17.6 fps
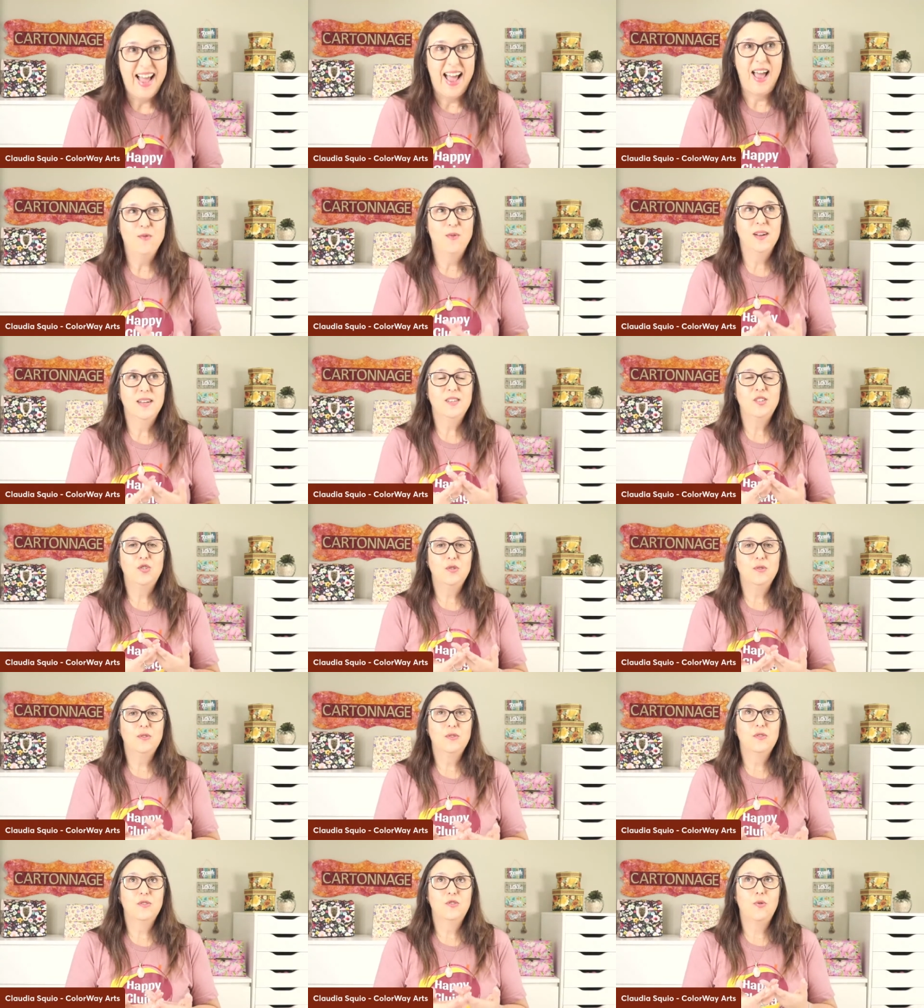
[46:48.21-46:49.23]
I want
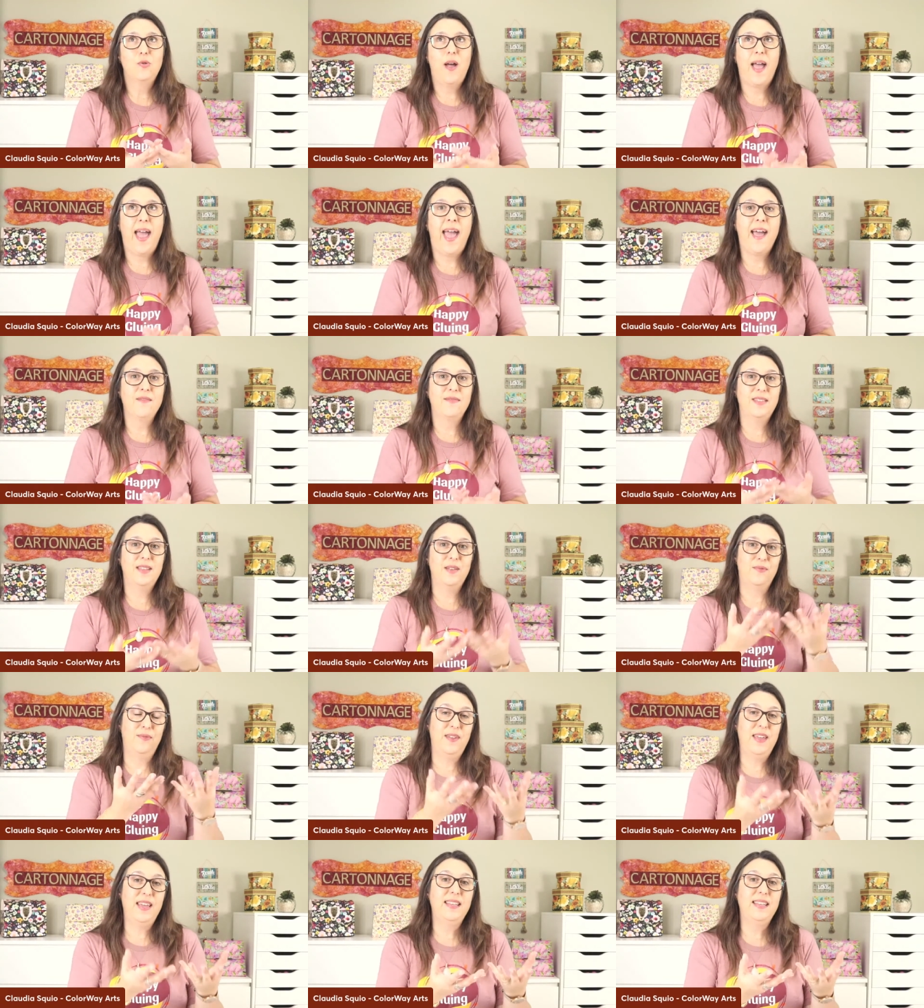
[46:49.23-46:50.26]
to, to have the
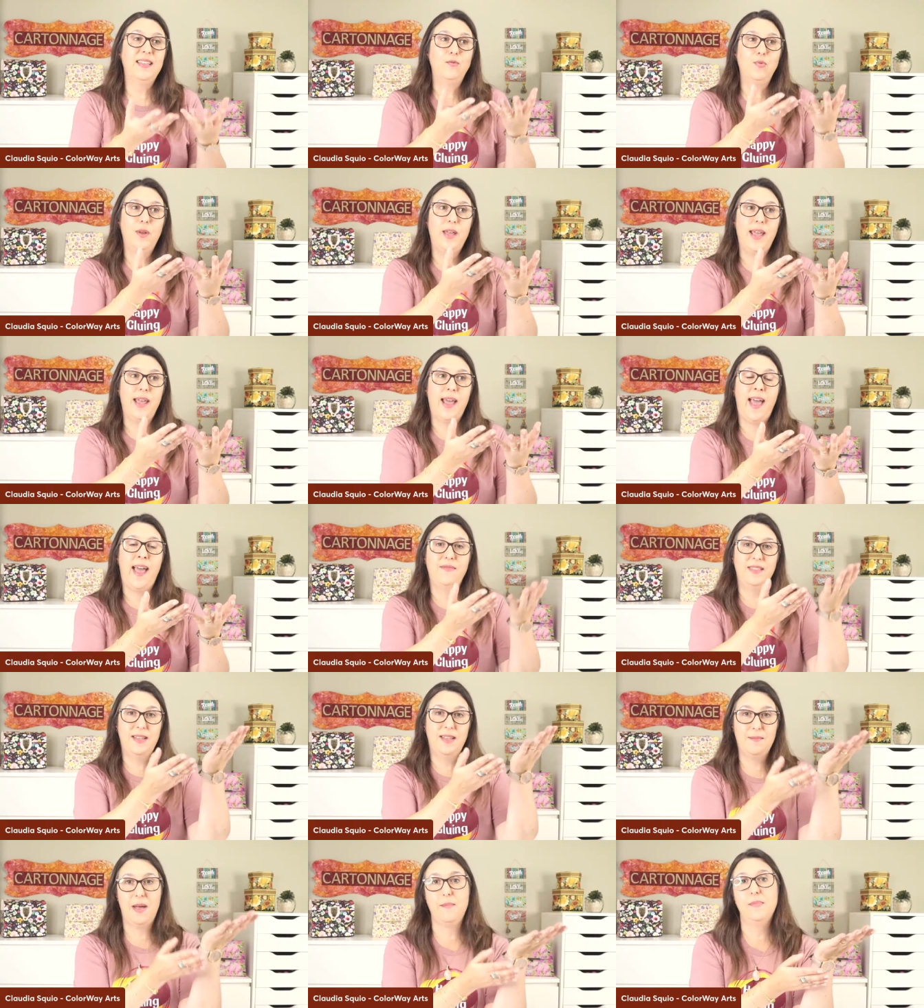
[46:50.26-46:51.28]
thing that we have in
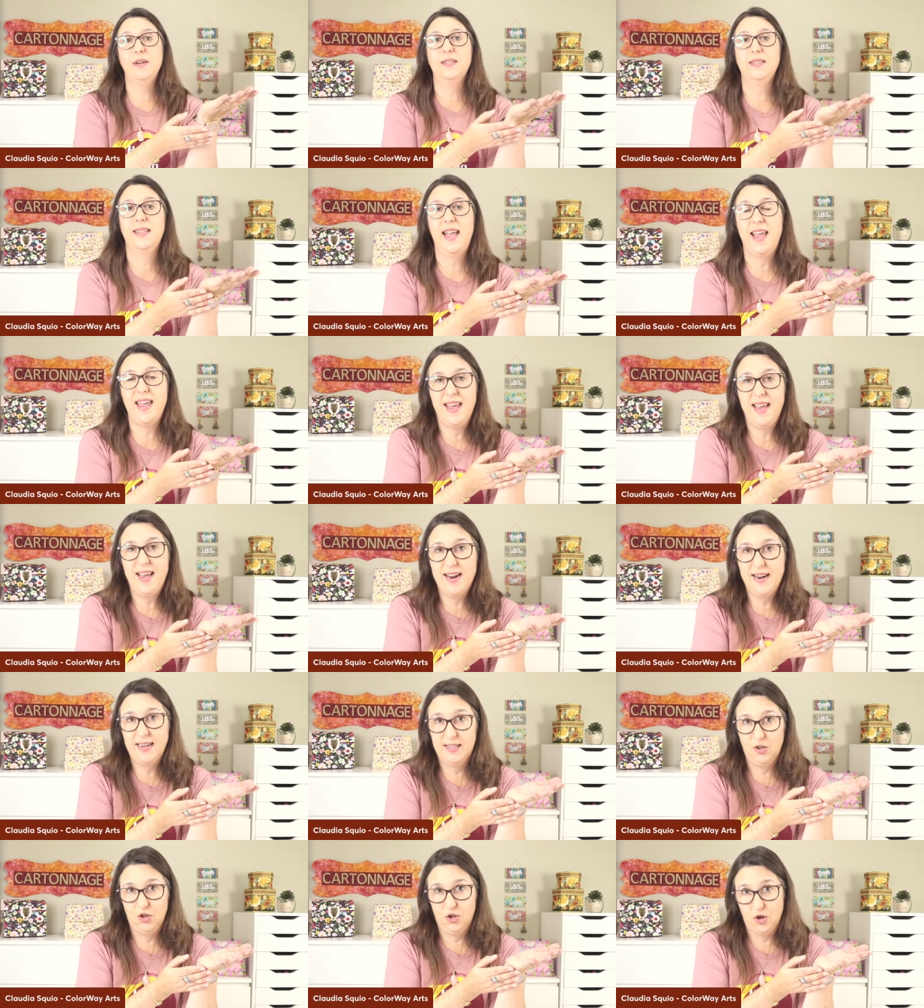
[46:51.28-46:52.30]
the members day here
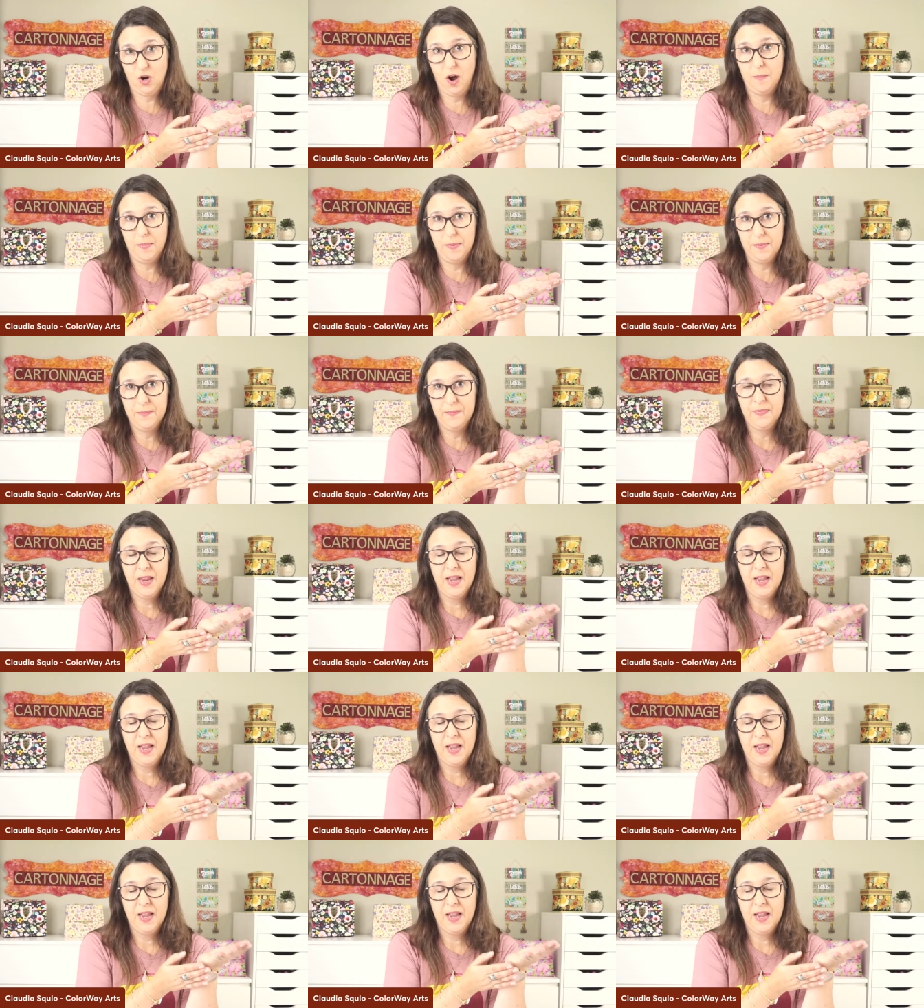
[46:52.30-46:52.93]
in the shop,